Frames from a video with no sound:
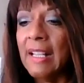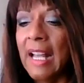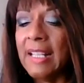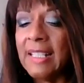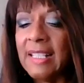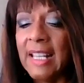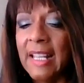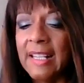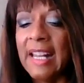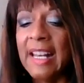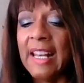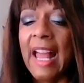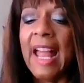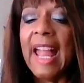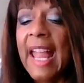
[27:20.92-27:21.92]

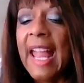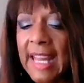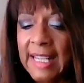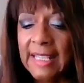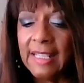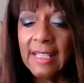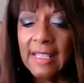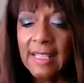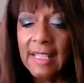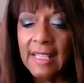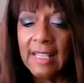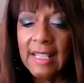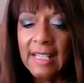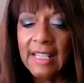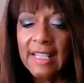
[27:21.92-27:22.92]
and I hate
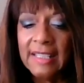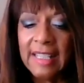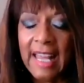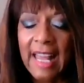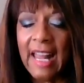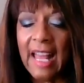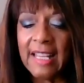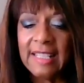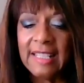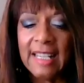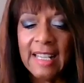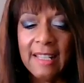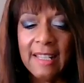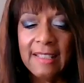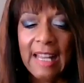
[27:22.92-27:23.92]
that. I
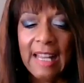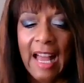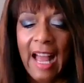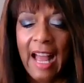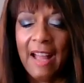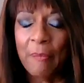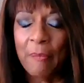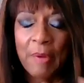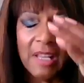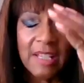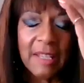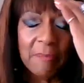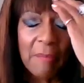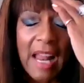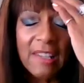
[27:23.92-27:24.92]
said,
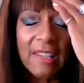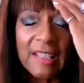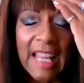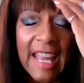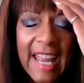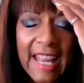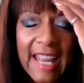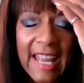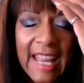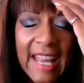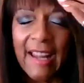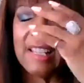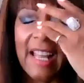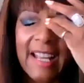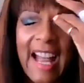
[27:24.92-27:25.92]
because in my little
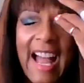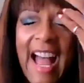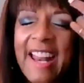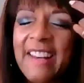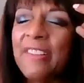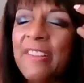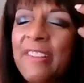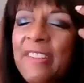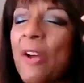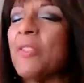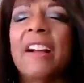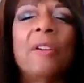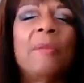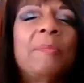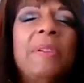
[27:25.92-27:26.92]
head, I was like, I know
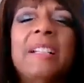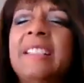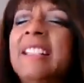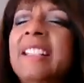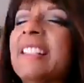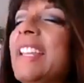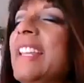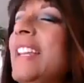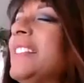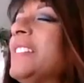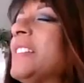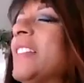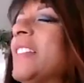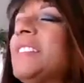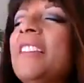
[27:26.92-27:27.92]
they're not going to pick these
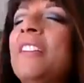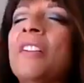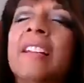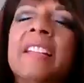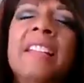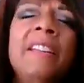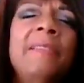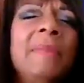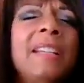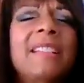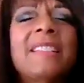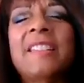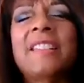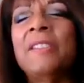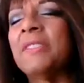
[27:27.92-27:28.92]
kids because they're going to give me
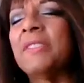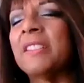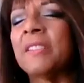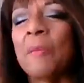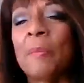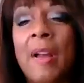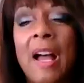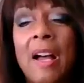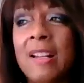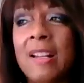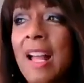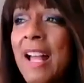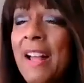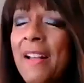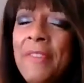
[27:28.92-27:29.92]
excuses about
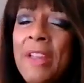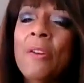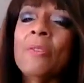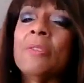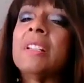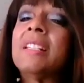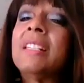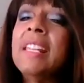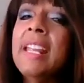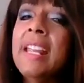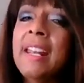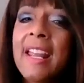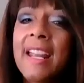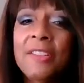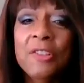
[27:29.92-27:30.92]
they're only
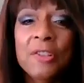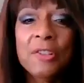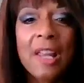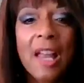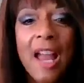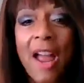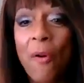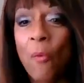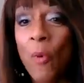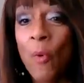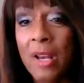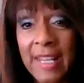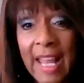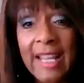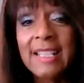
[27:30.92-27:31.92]
teenagers.
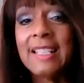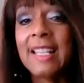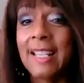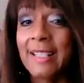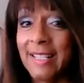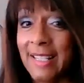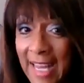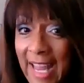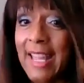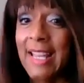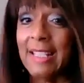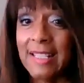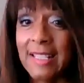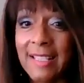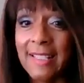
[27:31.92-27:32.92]
When they said
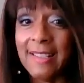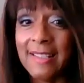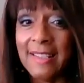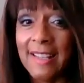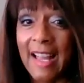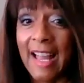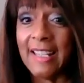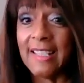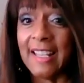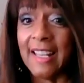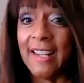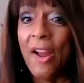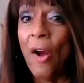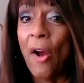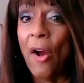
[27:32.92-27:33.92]
yes, I said,